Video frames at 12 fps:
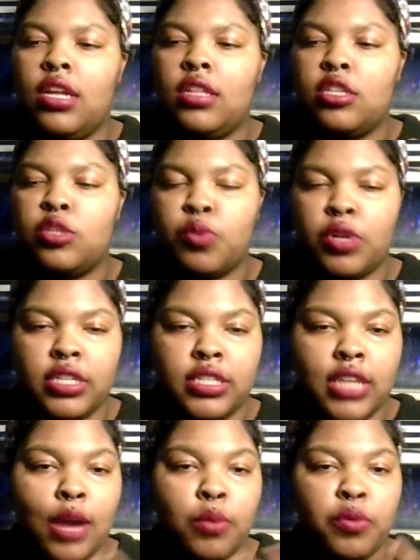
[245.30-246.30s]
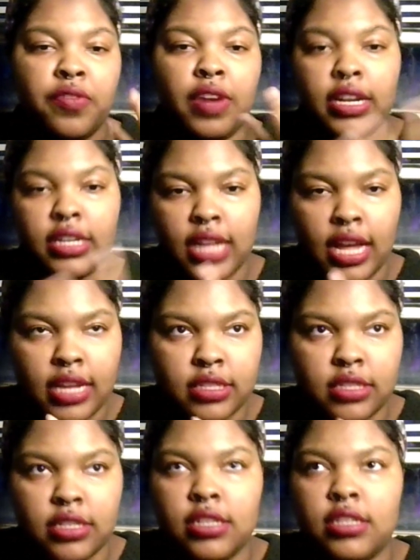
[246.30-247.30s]
in the springtime
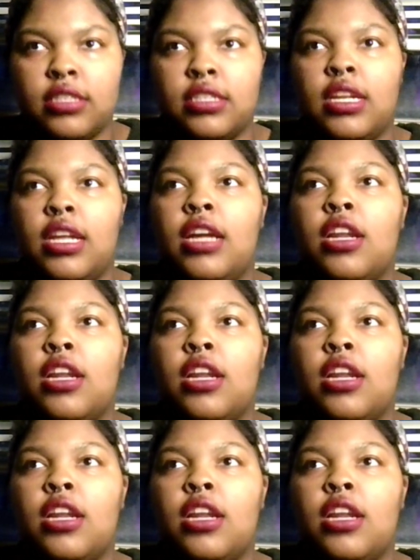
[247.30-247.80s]
revitalizing us,